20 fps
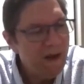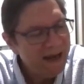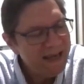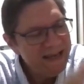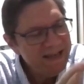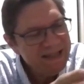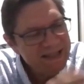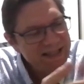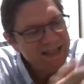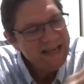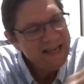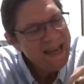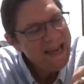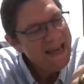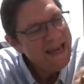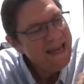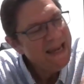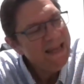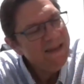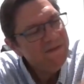I can
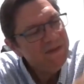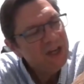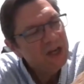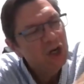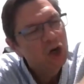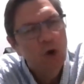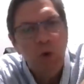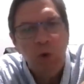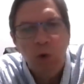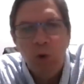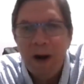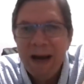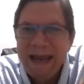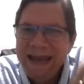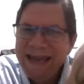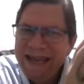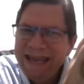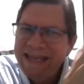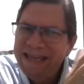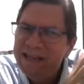see the
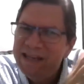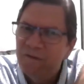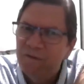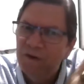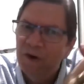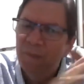grain